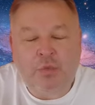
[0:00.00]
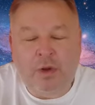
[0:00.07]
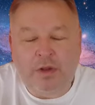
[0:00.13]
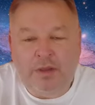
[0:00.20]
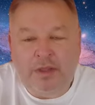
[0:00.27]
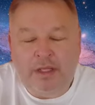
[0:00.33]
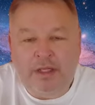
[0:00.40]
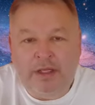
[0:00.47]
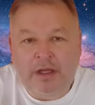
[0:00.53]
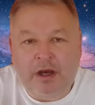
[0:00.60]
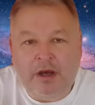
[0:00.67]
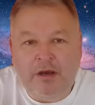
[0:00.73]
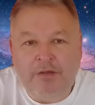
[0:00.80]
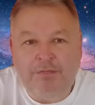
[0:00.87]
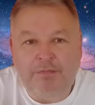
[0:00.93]
One thing that
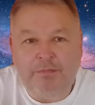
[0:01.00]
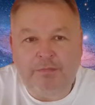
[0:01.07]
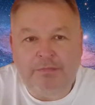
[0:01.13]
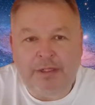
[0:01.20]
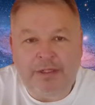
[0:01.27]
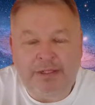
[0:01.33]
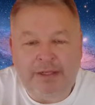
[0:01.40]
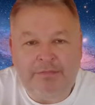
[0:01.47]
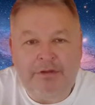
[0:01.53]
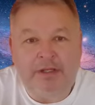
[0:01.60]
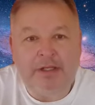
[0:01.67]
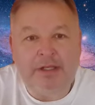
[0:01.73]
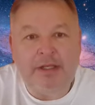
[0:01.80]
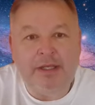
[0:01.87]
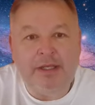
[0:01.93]
I've been
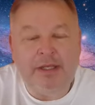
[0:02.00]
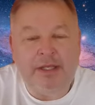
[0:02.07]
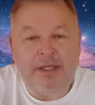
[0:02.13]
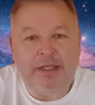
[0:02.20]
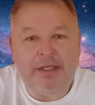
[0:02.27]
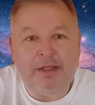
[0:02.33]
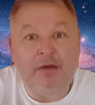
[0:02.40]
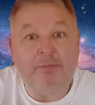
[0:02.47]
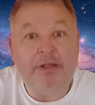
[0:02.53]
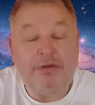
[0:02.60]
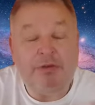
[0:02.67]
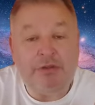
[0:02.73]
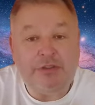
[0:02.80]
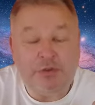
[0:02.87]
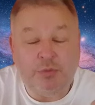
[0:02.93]
given I've
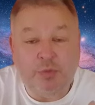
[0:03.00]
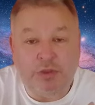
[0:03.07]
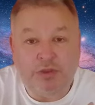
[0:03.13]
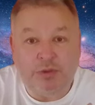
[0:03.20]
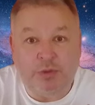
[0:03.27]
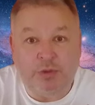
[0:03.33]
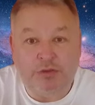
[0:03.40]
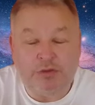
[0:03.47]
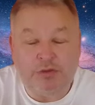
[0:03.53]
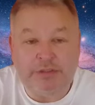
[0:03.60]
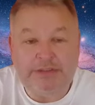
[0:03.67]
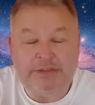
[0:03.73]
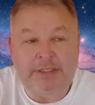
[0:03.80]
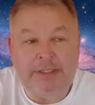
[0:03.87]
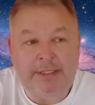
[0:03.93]
been doing some one-to-ones
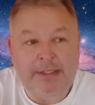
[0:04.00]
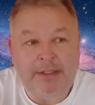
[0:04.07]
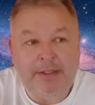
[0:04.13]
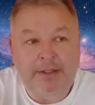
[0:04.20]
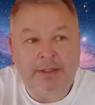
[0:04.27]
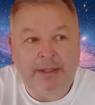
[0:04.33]
recently,